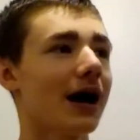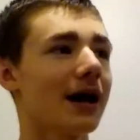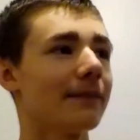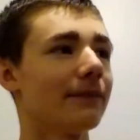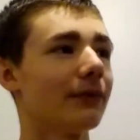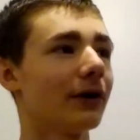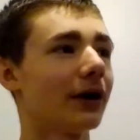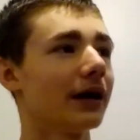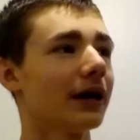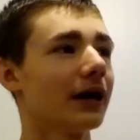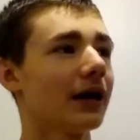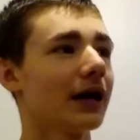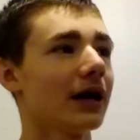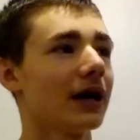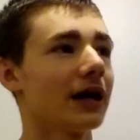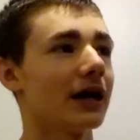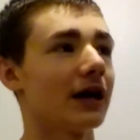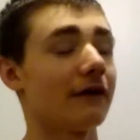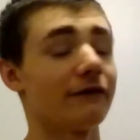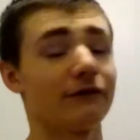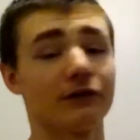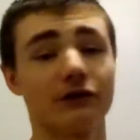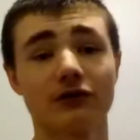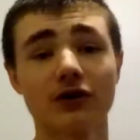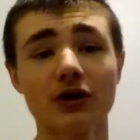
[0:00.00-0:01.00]
But
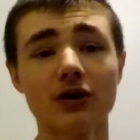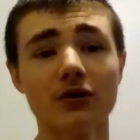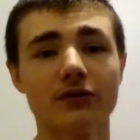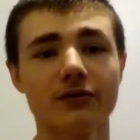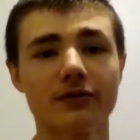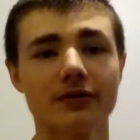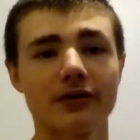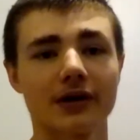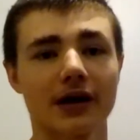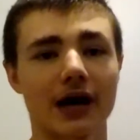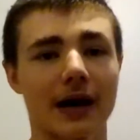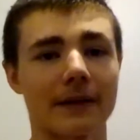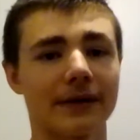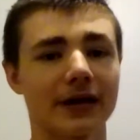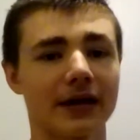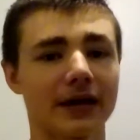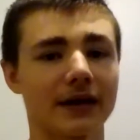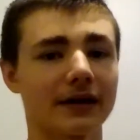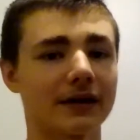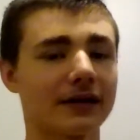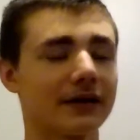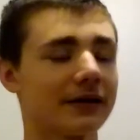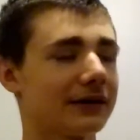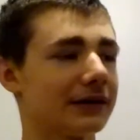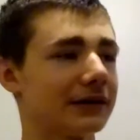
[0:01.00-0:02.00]
if you do, I
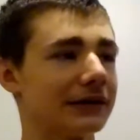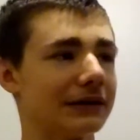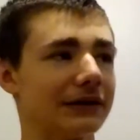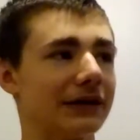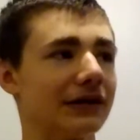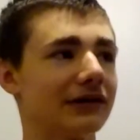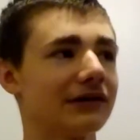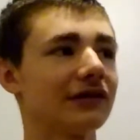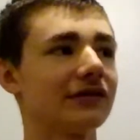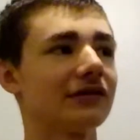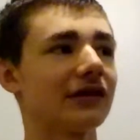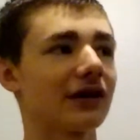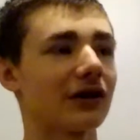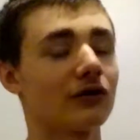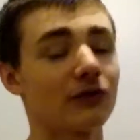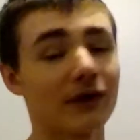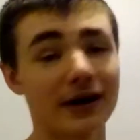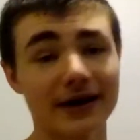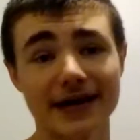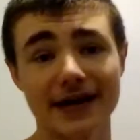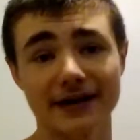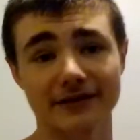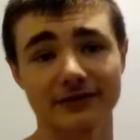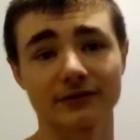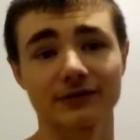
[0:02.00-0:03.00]
mean, this is a great
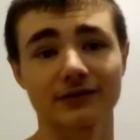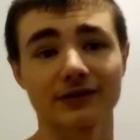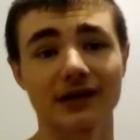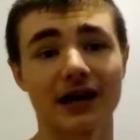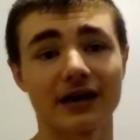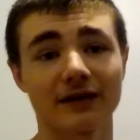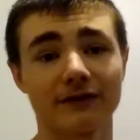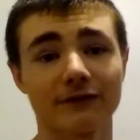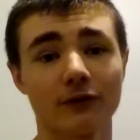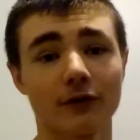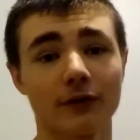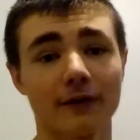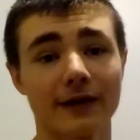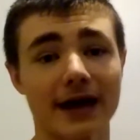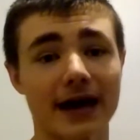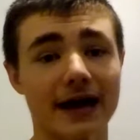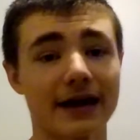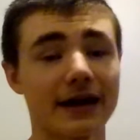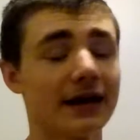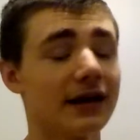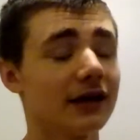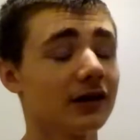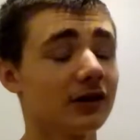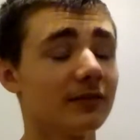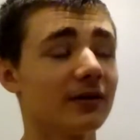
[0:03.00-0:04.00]
exercise for that,
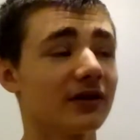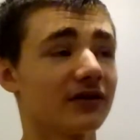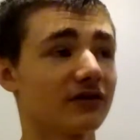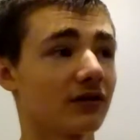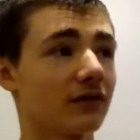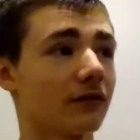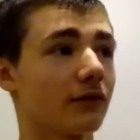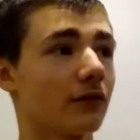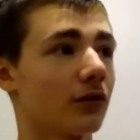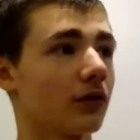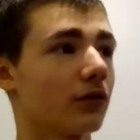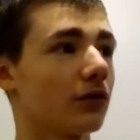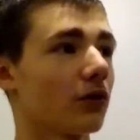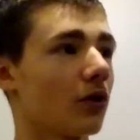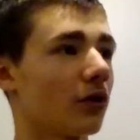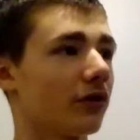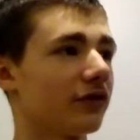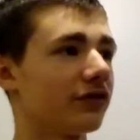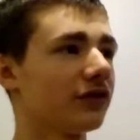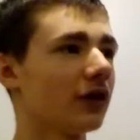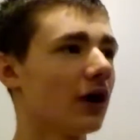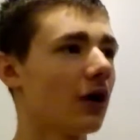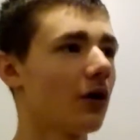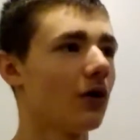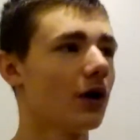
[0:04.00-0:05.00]
especially if you're a girl.
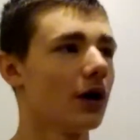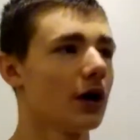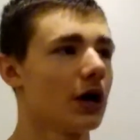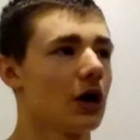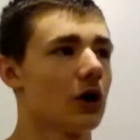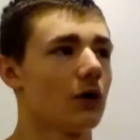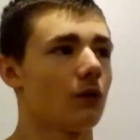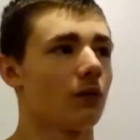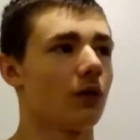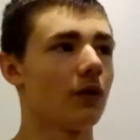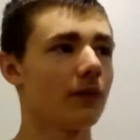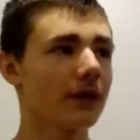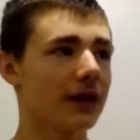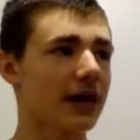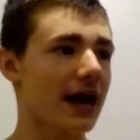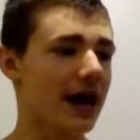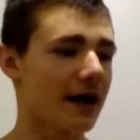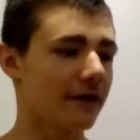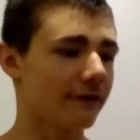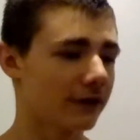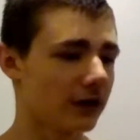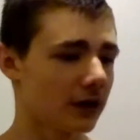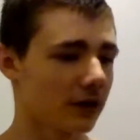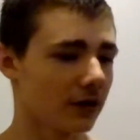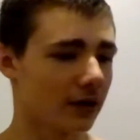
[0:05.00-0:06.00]
So, what we have
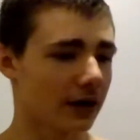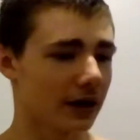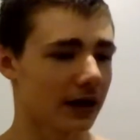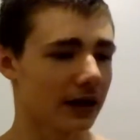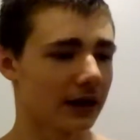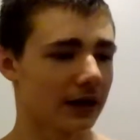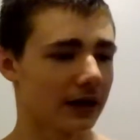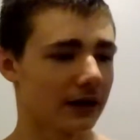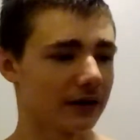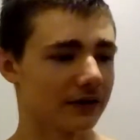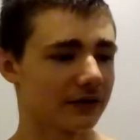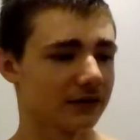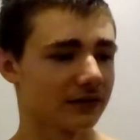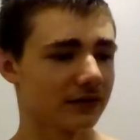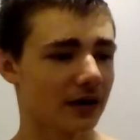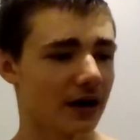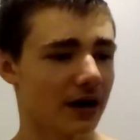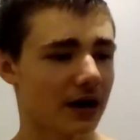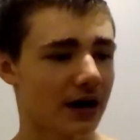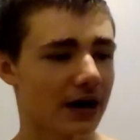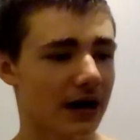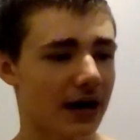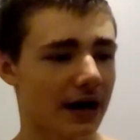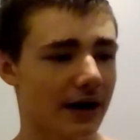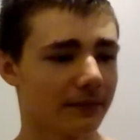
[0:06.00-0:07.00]
here is,
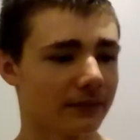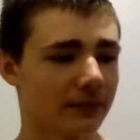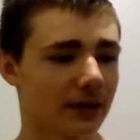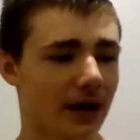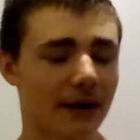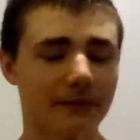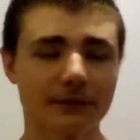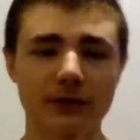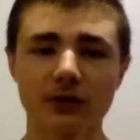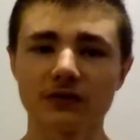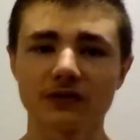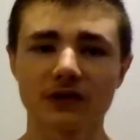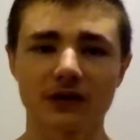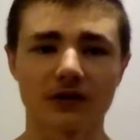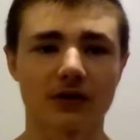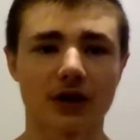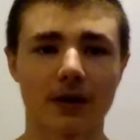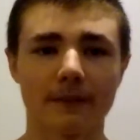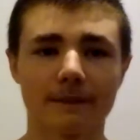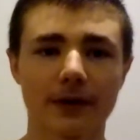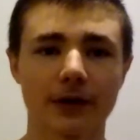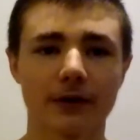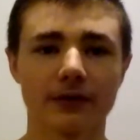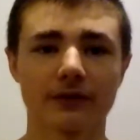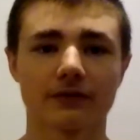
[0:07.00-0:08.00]
I'm using
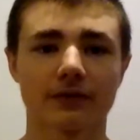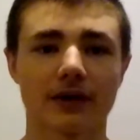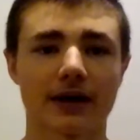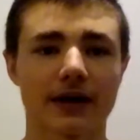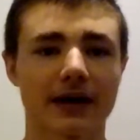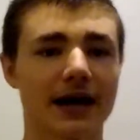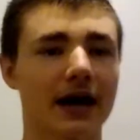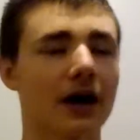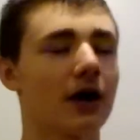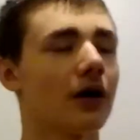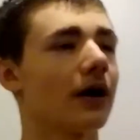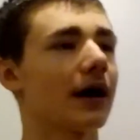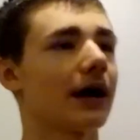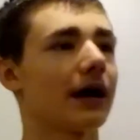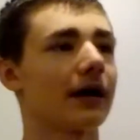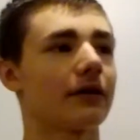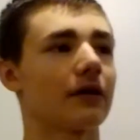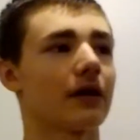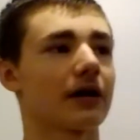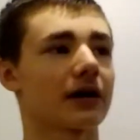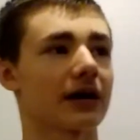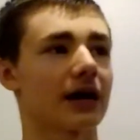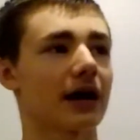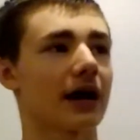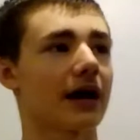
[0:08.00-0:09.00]
dumbbells right now.
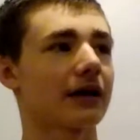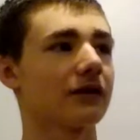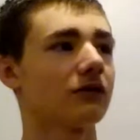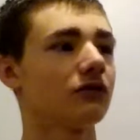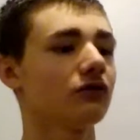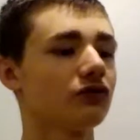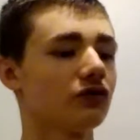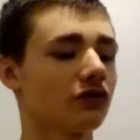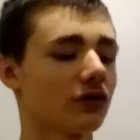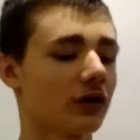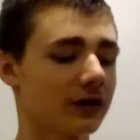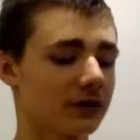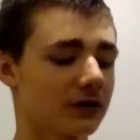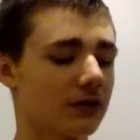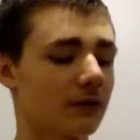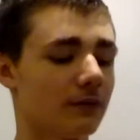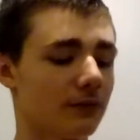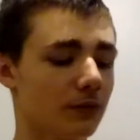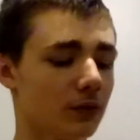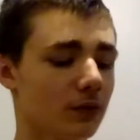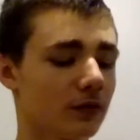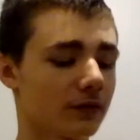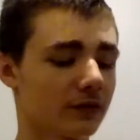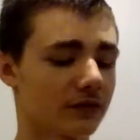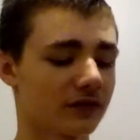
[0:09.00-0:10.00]
I usually like
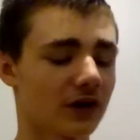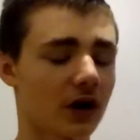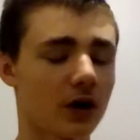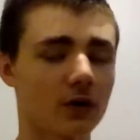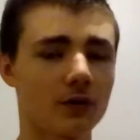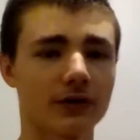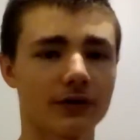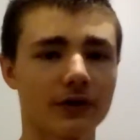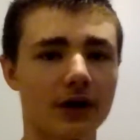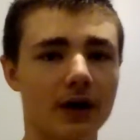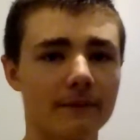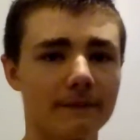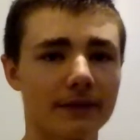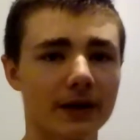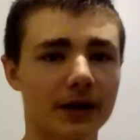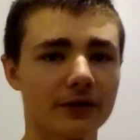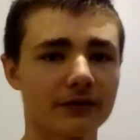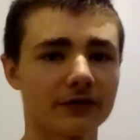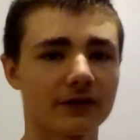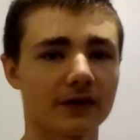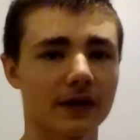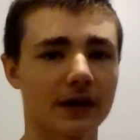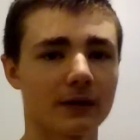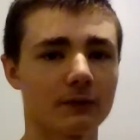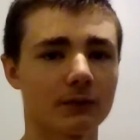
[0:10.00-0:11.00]
to start with dumbbells,
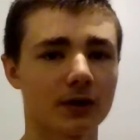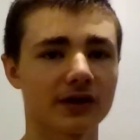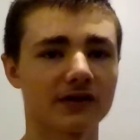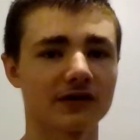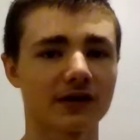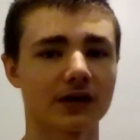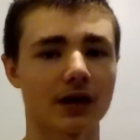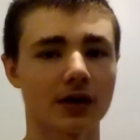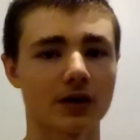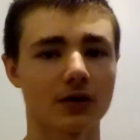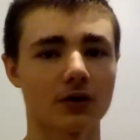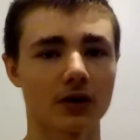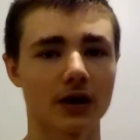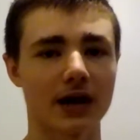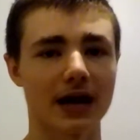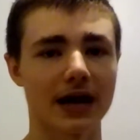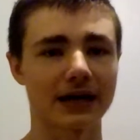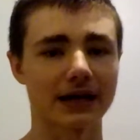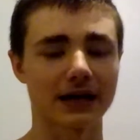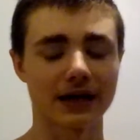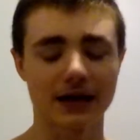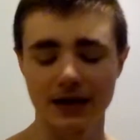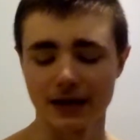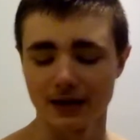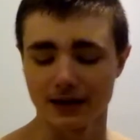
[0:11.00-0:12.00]
and then once I get good at
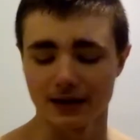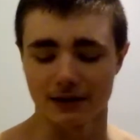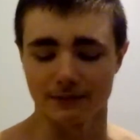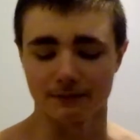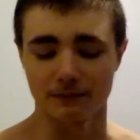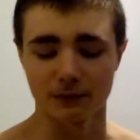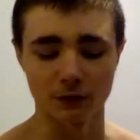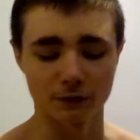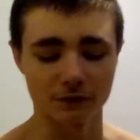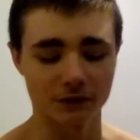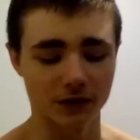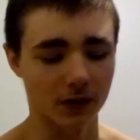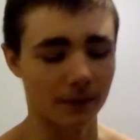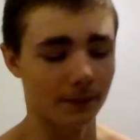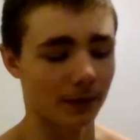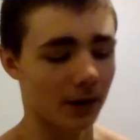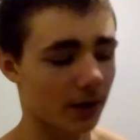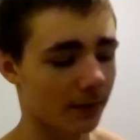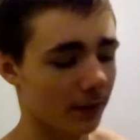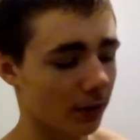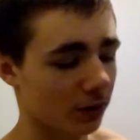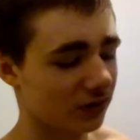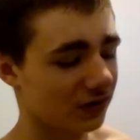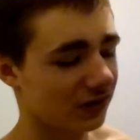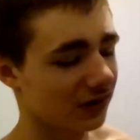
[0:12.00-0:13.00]
it, move to the
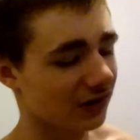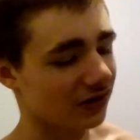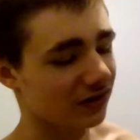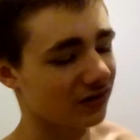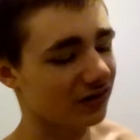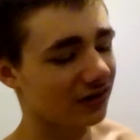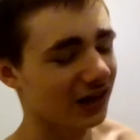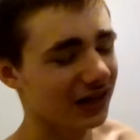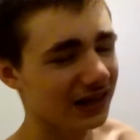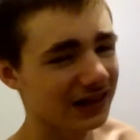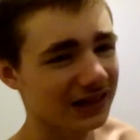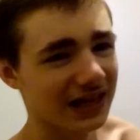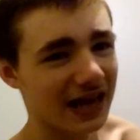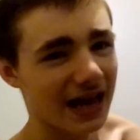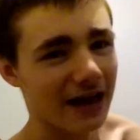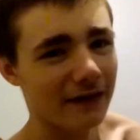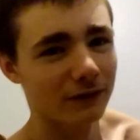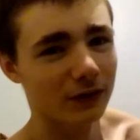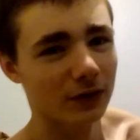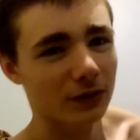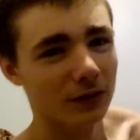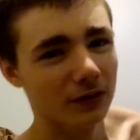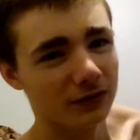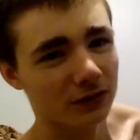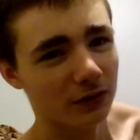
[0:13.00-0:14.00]
barbell, because it's slightly
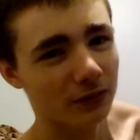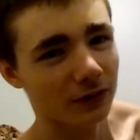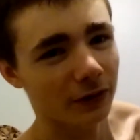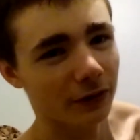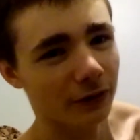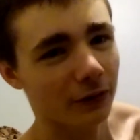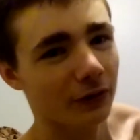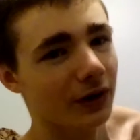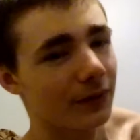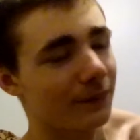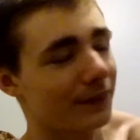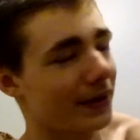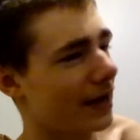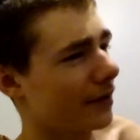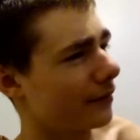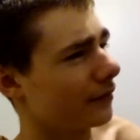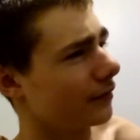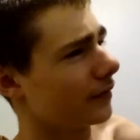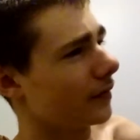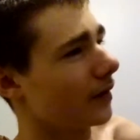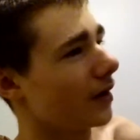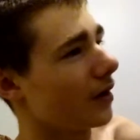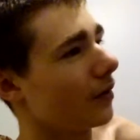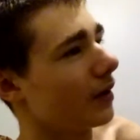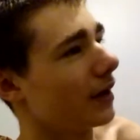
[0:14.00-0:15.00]
heavier. It's only 30 pounds,
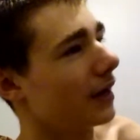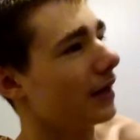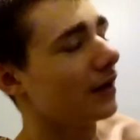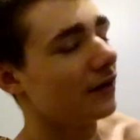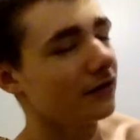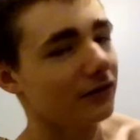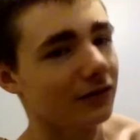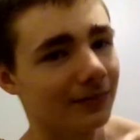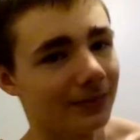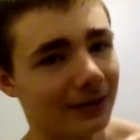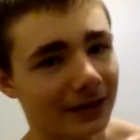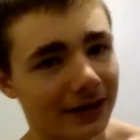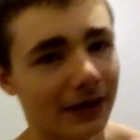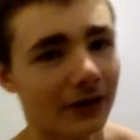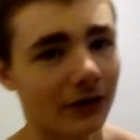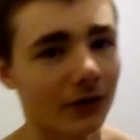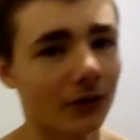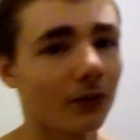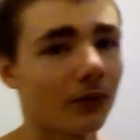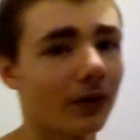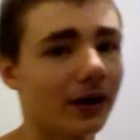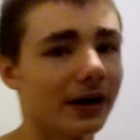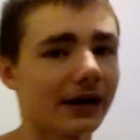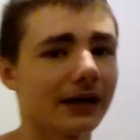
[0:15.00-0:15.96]
though. It's a beginner one.